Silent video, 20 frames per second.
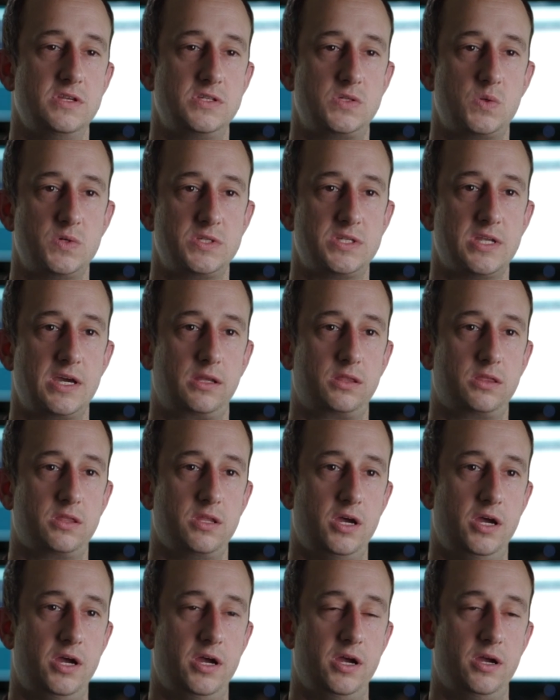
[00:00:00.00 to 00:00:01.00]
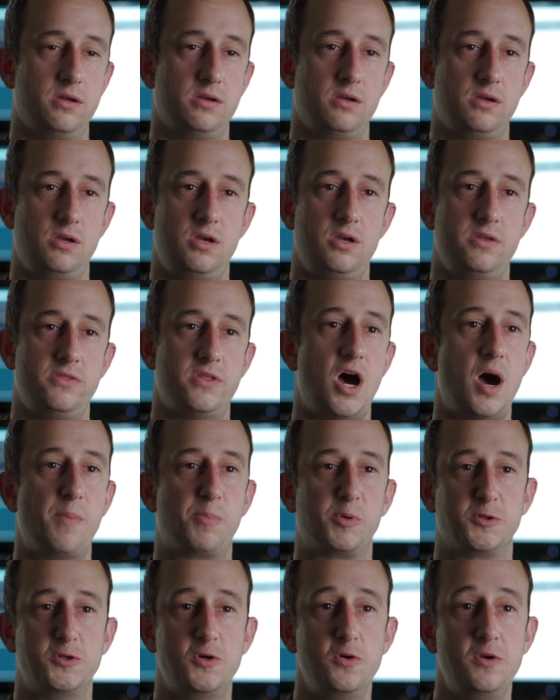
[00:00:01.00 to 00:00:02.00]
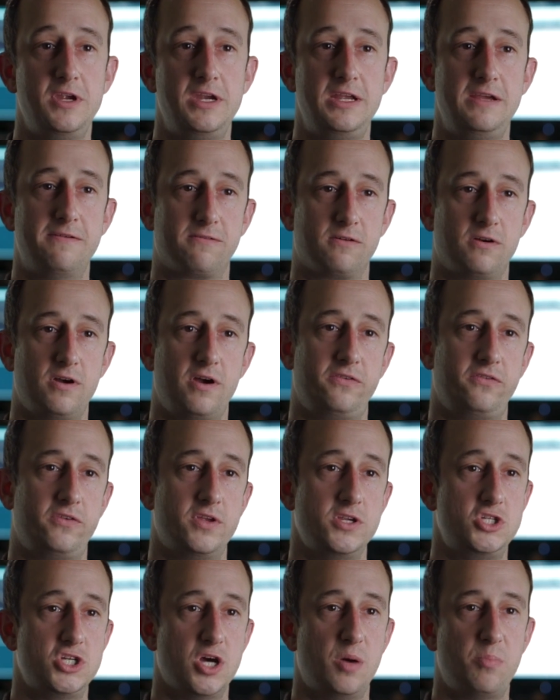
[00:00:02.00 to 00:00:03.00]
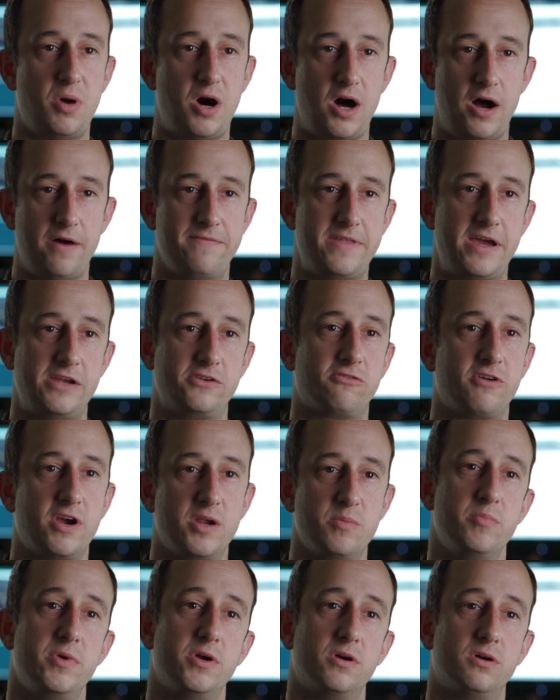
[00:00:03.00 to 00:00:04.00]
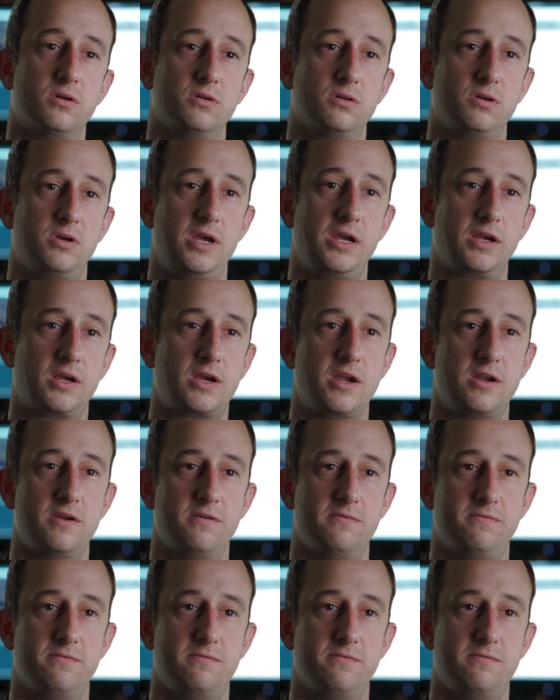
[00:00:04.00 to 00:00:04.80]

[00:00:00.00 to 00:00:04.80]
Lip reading: This was like the opportunity for us to jump off that treadmill and kind